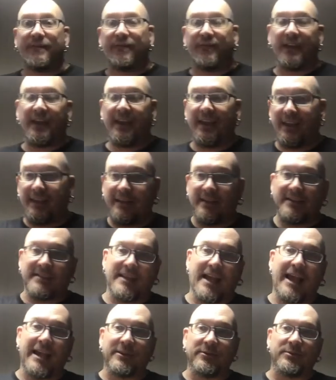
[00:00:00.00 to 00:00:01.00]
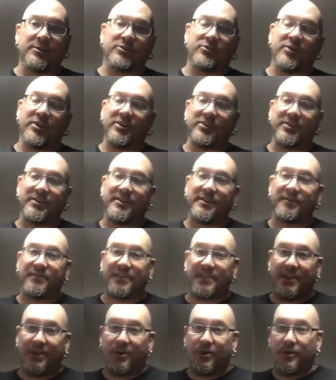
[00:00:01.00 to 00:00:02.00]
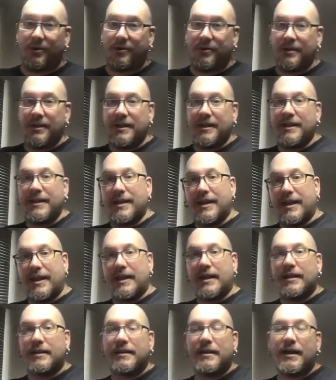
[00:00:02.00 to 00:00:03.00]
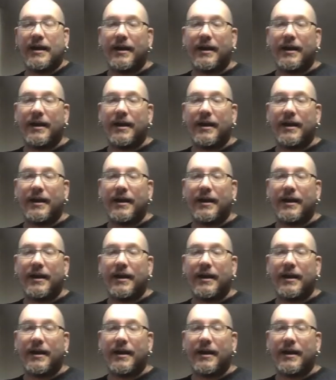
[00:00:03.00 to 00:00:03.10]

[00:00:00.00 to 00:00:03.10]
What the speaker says: fit in the size restrictions of single, and